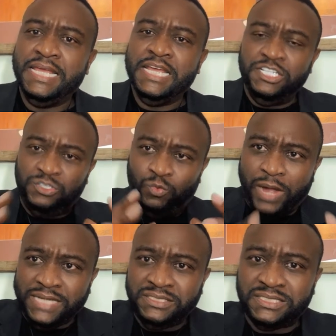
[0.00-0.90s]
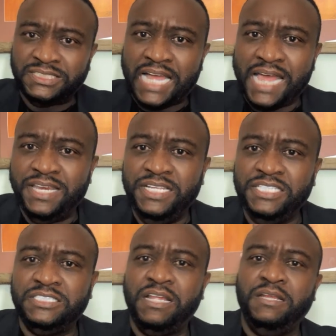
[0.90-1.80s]
The white
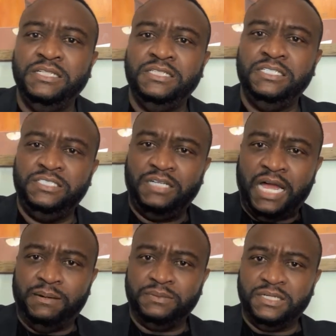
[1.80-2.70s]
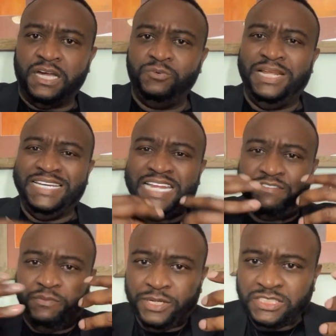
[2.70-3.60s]
society's unrelenting
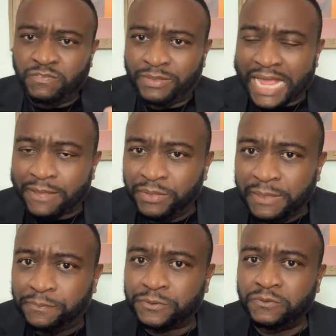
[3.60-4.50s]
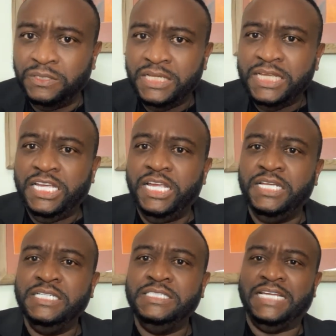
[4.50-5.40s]
negative depiction of Black people
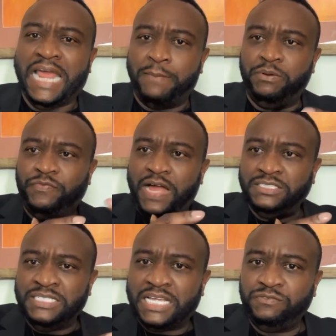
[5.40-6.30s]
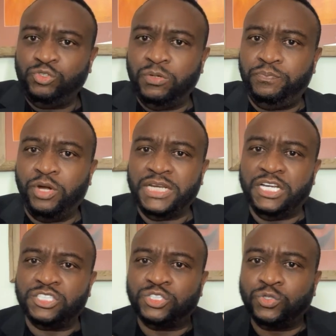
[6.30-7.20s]
that amplifies the negative to the point that it
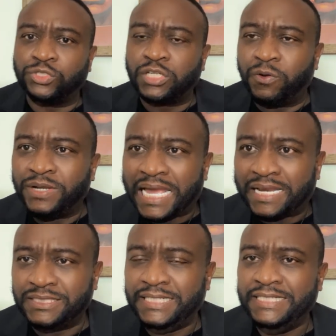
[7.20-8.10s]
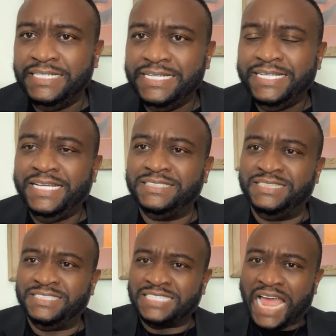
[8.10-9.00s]
distorts our reality is
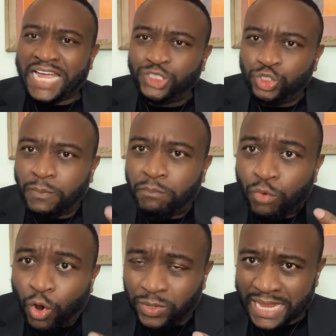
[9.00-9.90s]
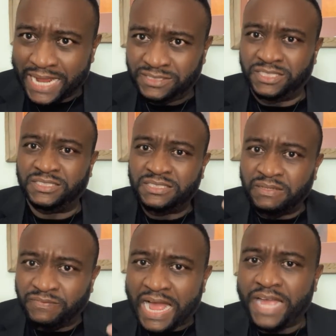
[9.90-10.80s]
designed to demoralize us,
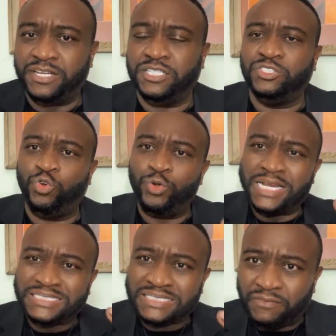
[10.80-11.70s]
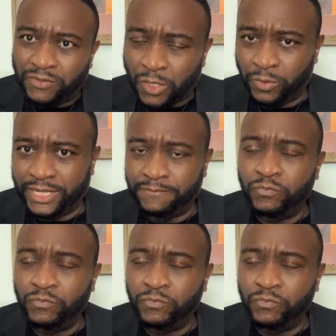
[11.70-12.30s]
divide us, create self-loathing.